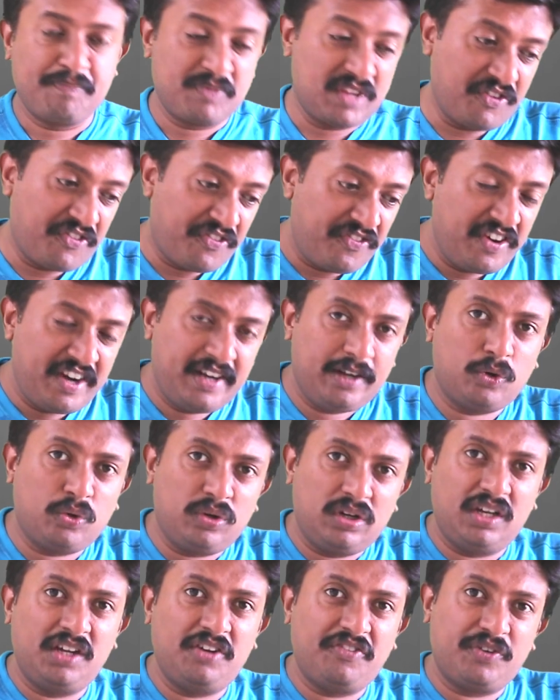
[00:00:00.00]
if and
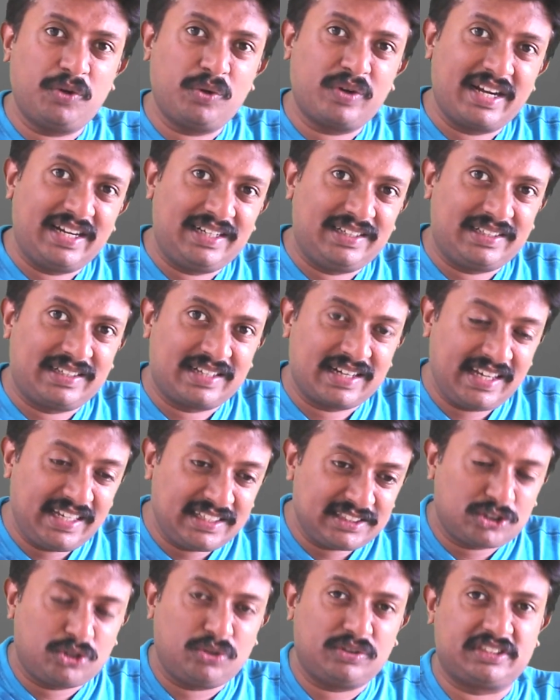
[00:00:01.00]
only if you can
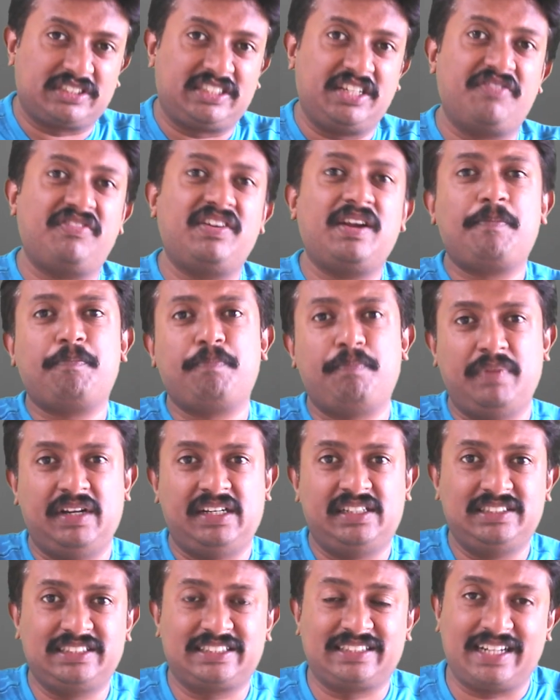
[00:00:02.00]
trace those
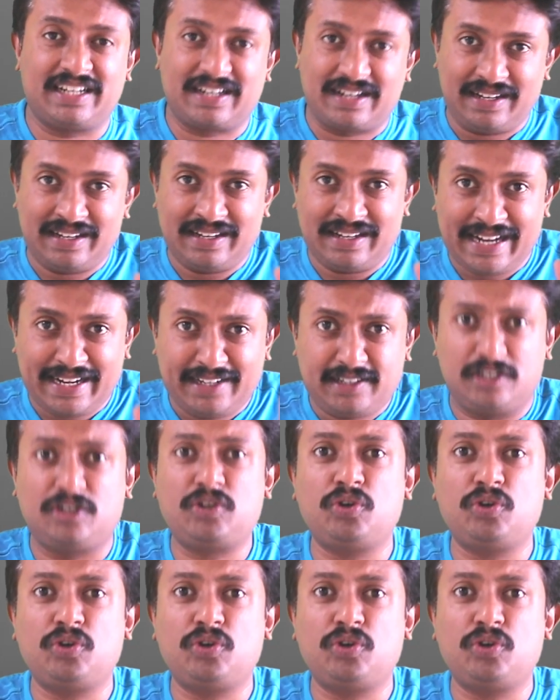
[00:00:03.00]
developments that led